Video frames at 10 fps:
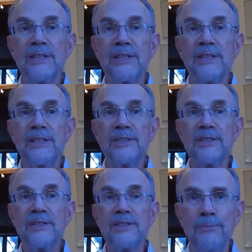
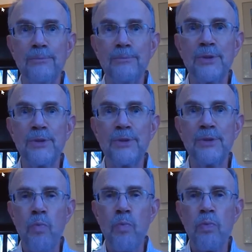Chemical just means it's a
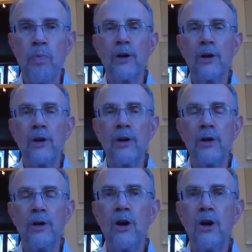substance.